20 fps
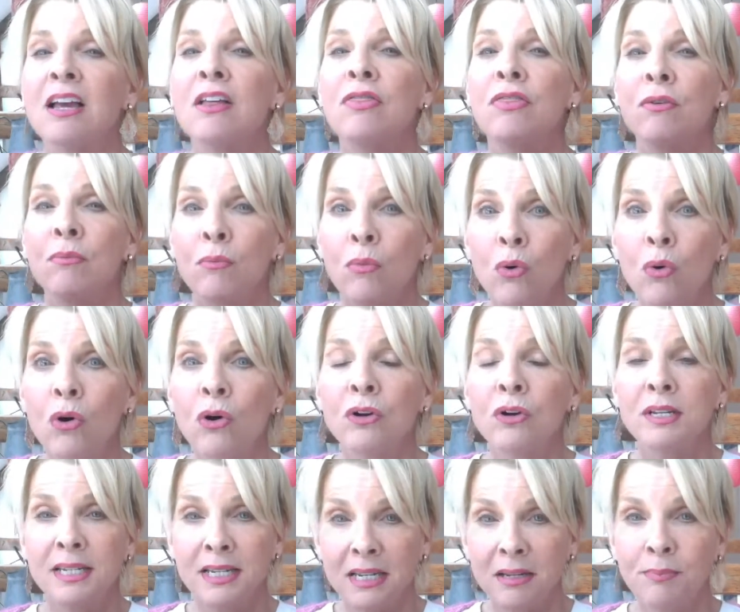the more
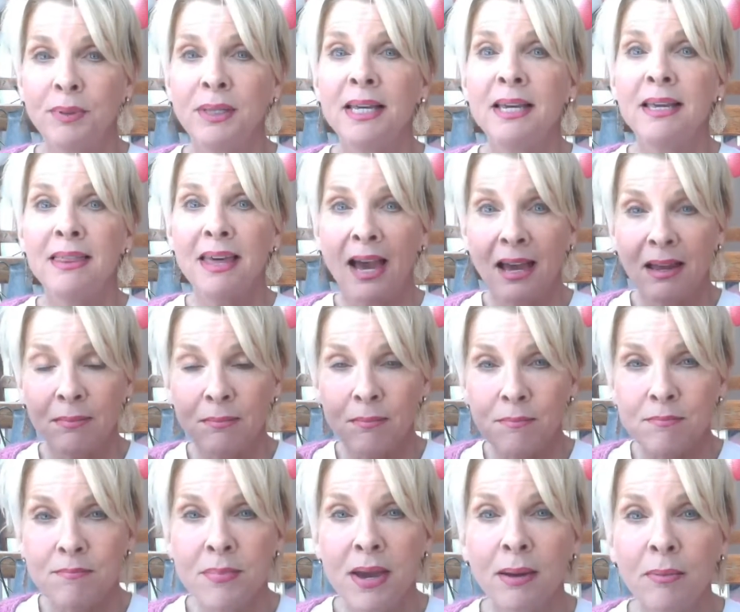deeply that
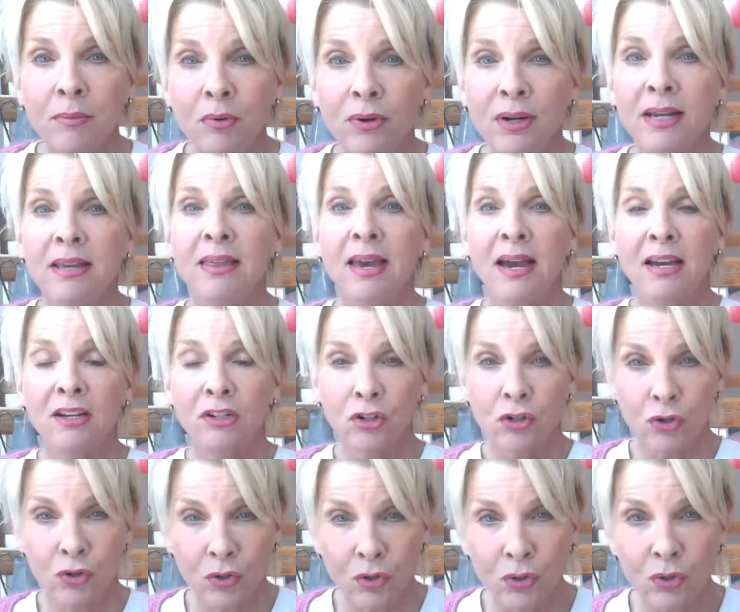memory, that
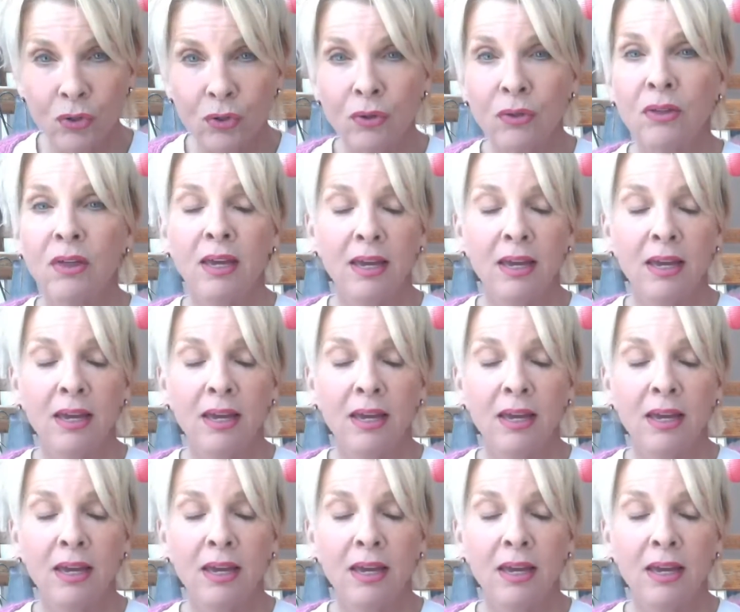truth,